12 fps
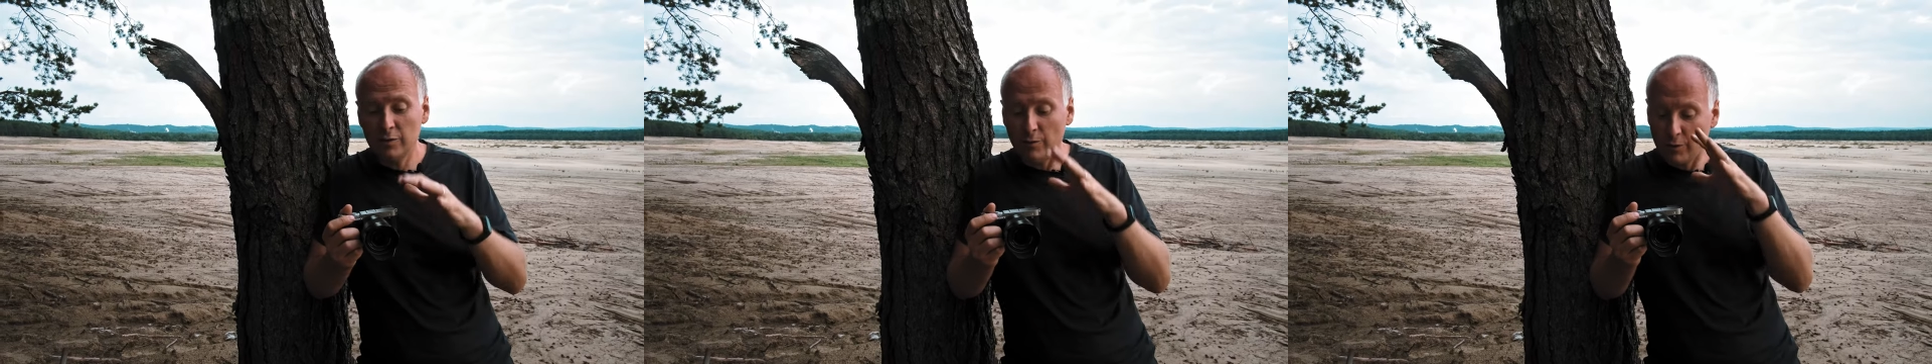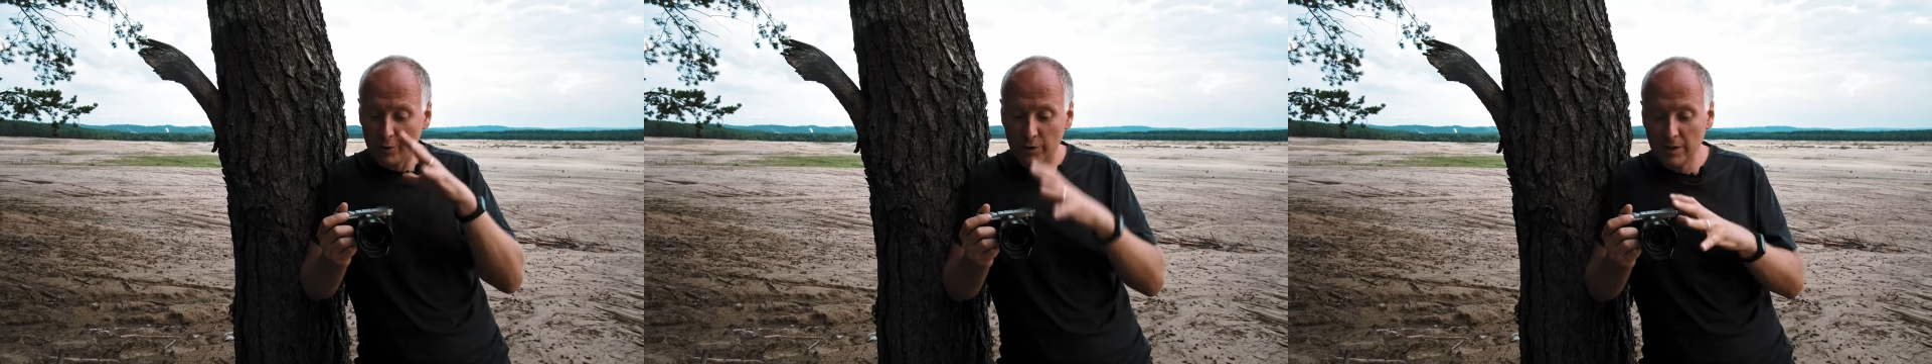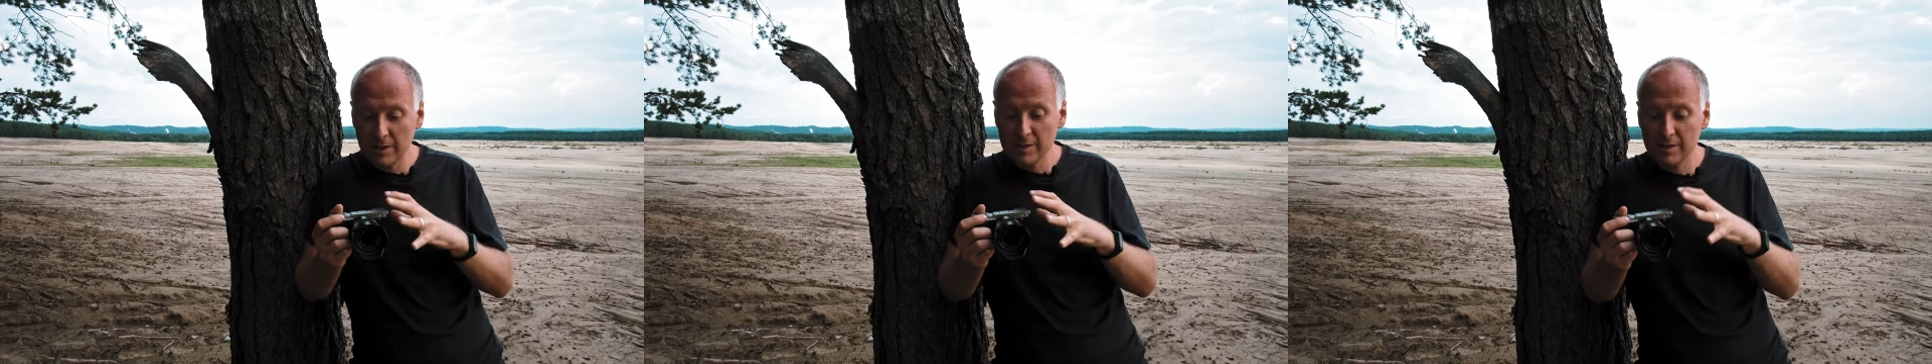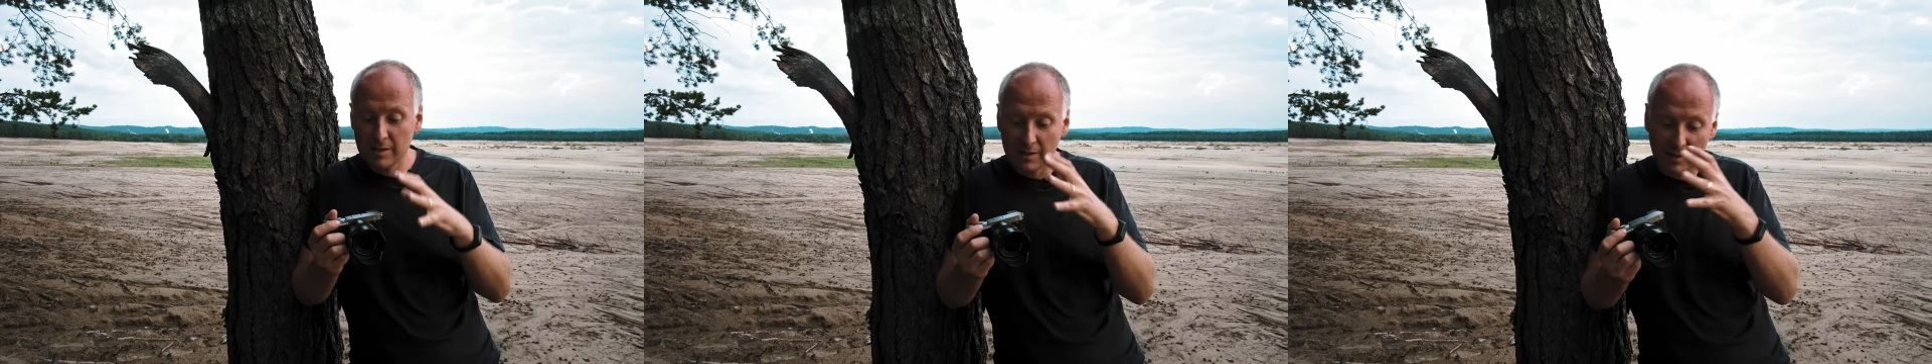for
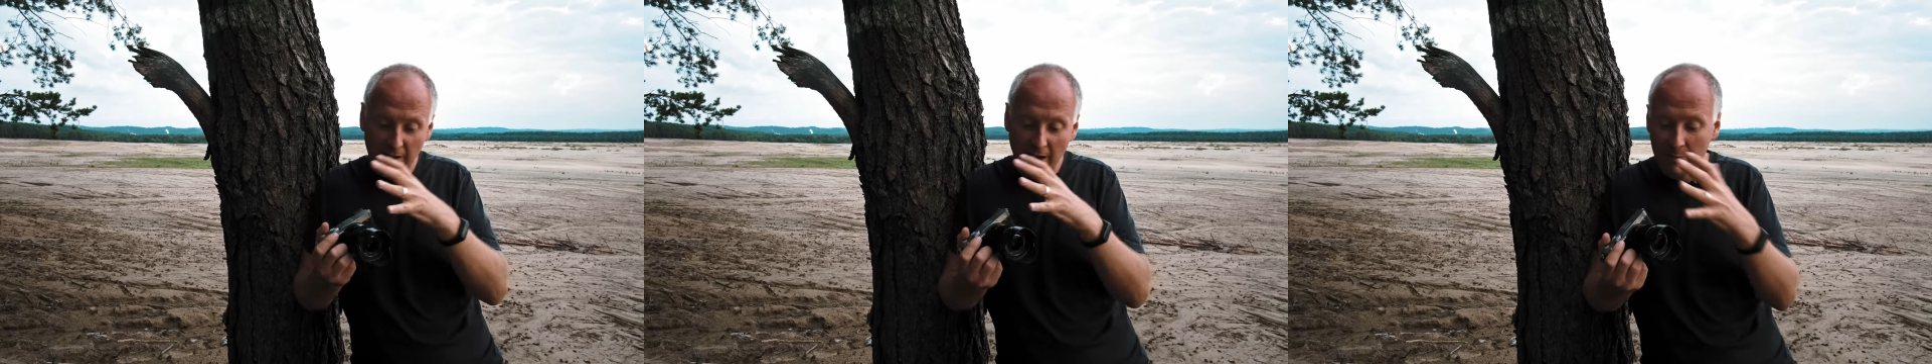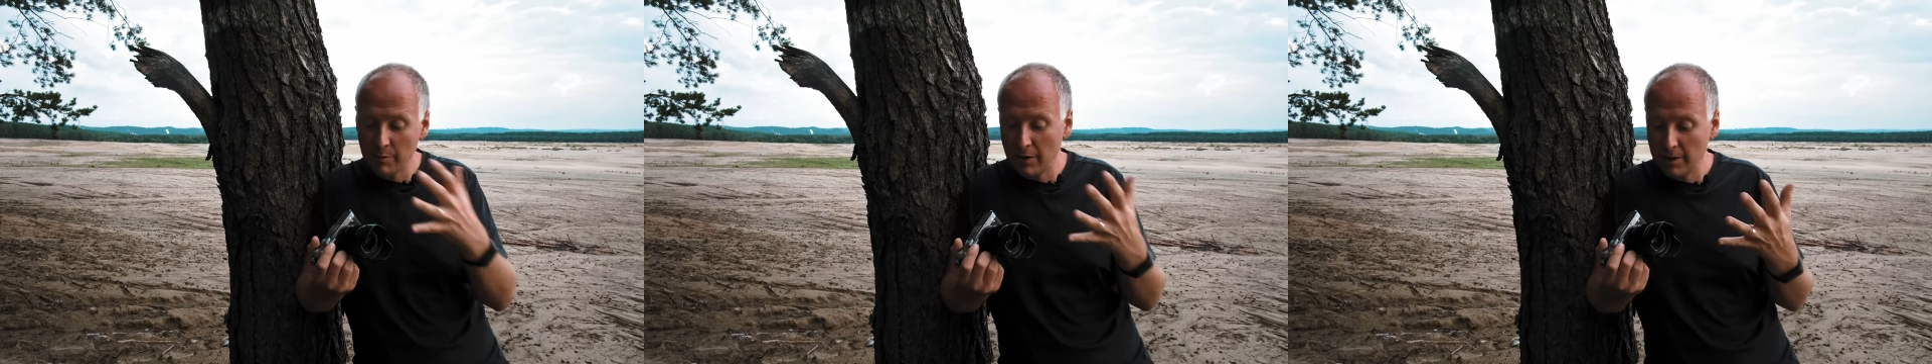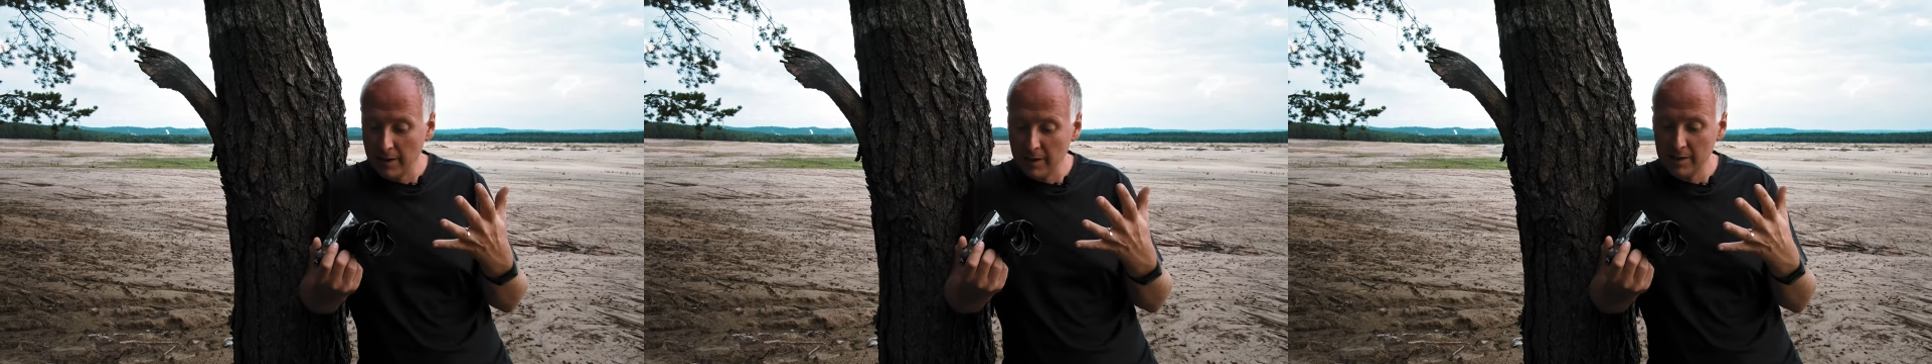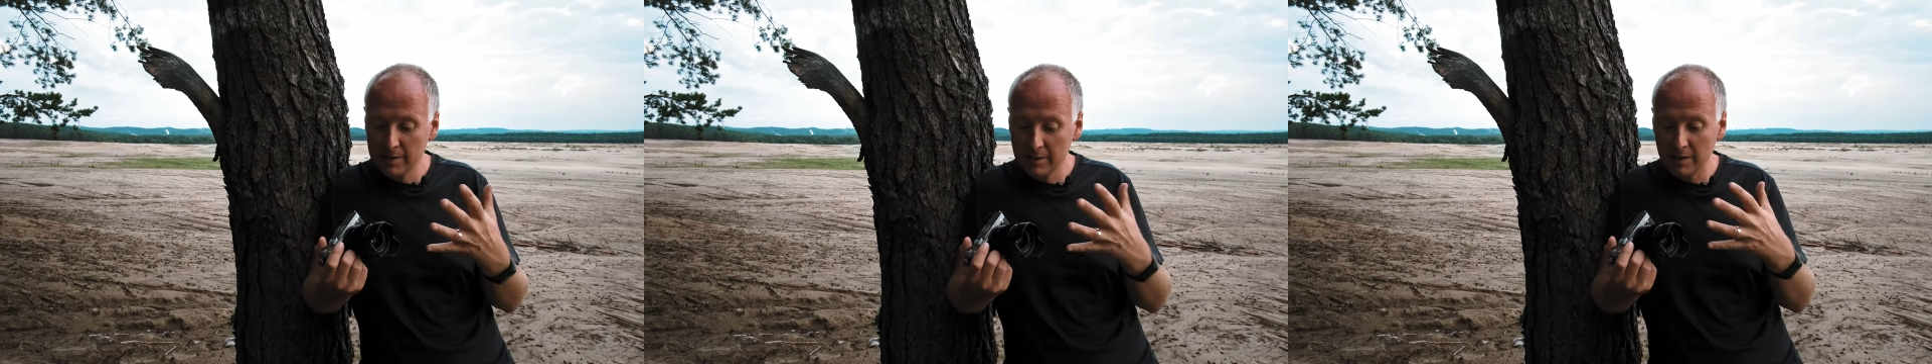this camera
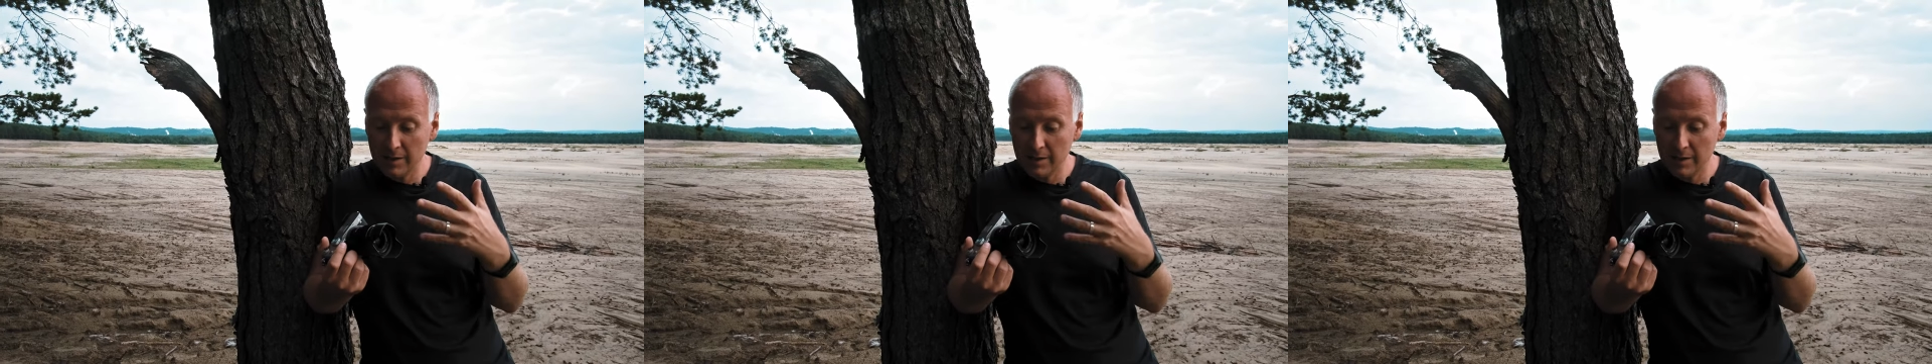is,